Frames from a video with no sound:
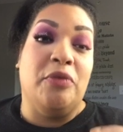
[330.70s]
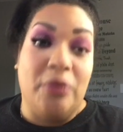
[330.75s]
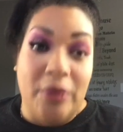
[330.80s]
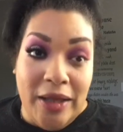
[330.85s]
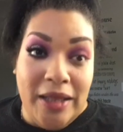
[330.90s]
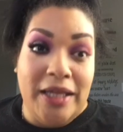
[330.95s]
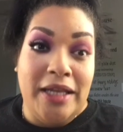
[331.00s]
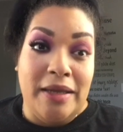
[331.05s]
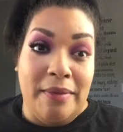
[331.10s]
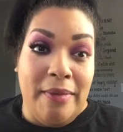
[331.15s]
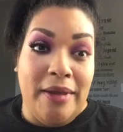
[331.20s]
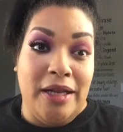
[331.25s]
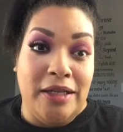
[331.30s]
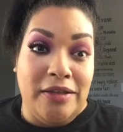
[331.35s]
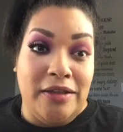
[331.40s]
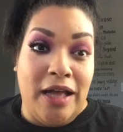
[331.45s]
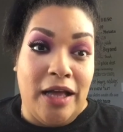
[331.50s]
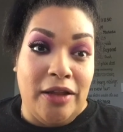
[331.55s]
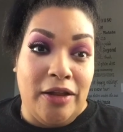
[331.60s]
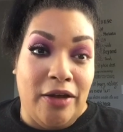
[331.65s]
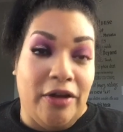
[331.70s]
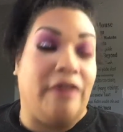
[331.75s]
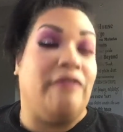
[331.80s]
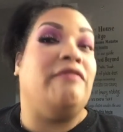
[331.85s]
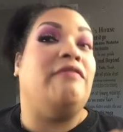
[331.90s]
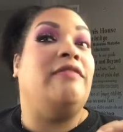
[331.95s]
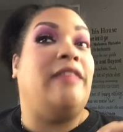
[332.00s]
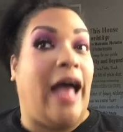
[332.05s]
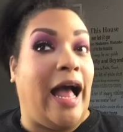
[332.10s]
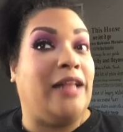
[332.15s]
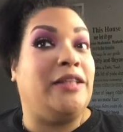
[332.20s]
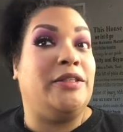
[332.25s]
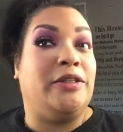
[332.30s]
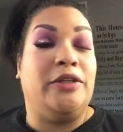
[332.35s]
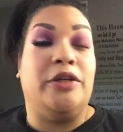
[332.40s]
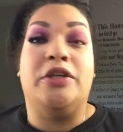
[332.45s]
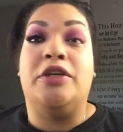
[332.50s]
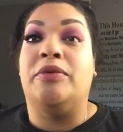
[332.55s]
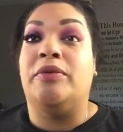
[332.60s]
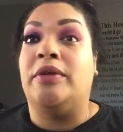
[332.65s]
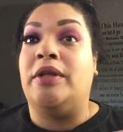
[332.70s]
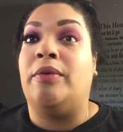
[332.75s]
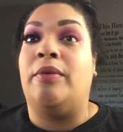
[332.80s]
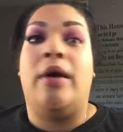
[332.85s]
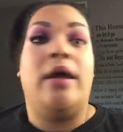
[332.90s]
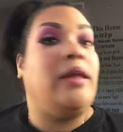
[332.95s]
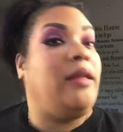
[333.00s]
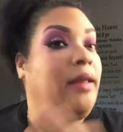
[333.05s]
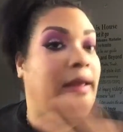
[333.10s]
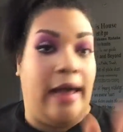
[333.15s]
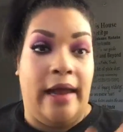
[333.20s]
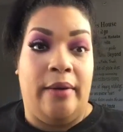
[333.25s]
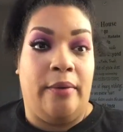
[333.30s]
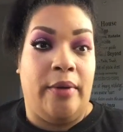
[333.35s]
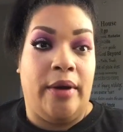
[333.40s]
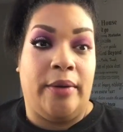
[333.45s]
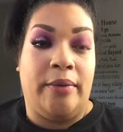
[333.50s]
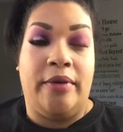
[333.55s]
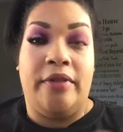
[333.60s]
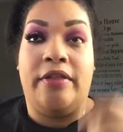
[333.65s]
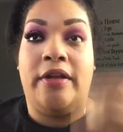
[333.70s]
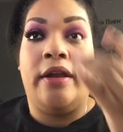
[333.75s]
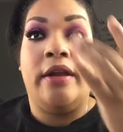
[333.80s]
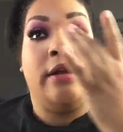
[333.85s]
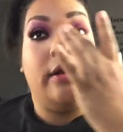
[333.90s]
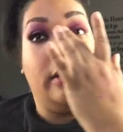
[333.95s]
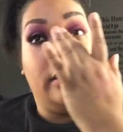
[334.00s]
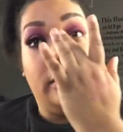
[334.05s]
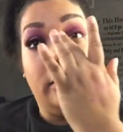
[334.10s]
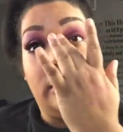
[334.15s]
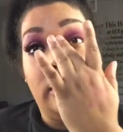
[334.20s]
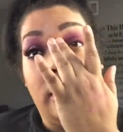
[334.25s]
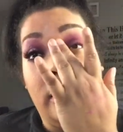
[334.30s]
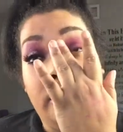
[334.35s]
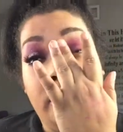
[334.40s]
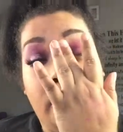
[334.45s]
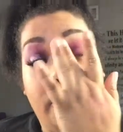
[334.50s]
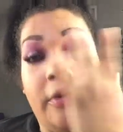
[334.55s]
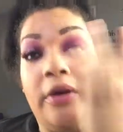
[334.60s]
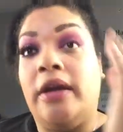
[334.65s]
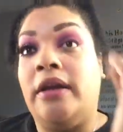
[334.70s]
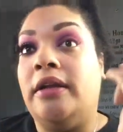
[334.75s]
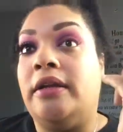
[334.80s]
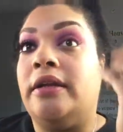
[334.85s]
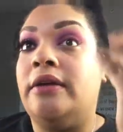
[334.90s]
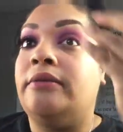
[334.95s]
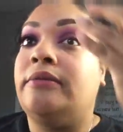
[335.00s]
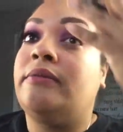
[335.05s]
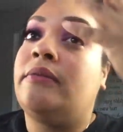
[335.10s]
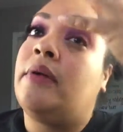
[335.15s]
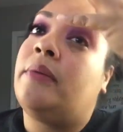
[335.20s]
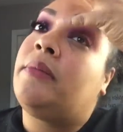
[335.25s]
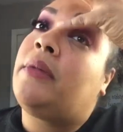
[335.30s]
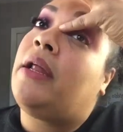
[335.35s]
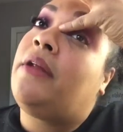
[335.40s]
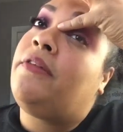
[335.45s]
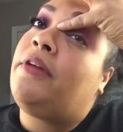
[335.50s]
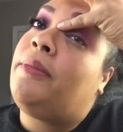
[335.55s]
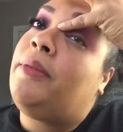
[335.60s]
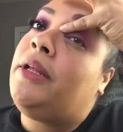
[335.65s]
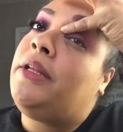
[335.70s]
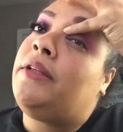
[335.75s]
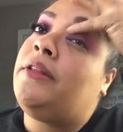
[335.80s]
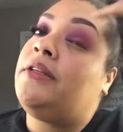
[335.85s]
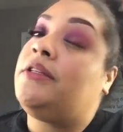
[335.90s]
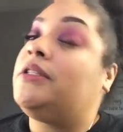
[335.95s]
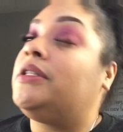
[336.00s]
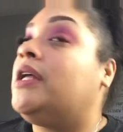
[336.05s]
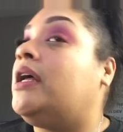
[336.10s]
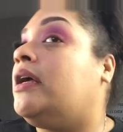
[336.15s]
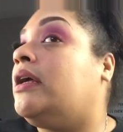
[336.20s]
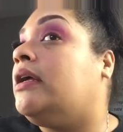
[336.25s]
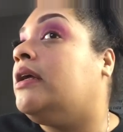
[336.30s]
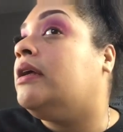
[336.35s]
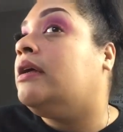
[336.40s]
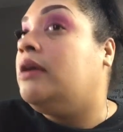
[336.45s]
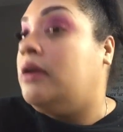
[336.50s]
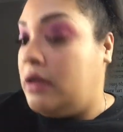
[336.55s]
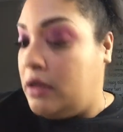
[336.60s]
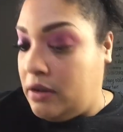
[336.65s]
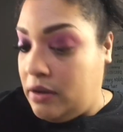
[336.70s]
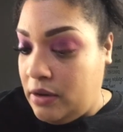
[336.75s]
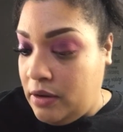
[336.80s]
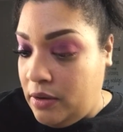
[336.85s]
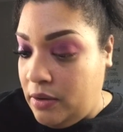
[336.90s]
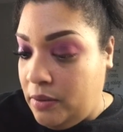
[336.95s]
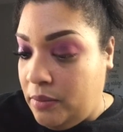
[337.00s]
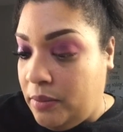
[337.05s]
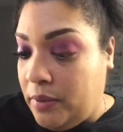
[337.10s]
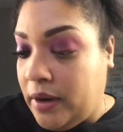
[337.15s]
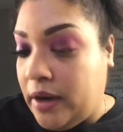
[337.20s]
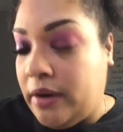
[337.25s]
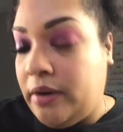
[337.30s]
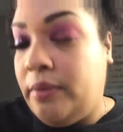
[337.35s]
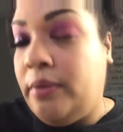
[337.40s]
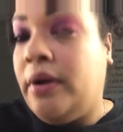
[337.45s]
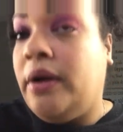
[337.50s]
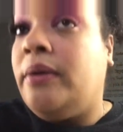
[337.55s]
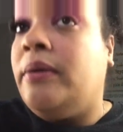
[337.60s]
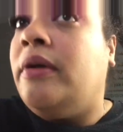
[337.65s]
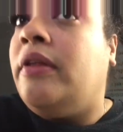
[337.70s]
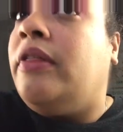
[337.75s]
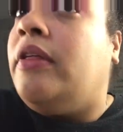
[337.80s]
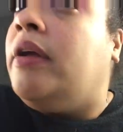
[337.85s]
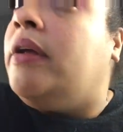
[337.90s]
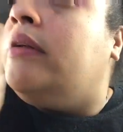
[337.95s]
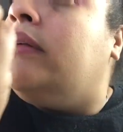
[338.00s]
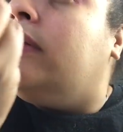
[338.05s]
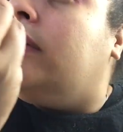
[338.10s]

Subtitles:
really committed to that look, if that's the look you really want, you gotta work with it. So that's what we're gonna do. I'm kind of committed to this look. We're gonna work with it.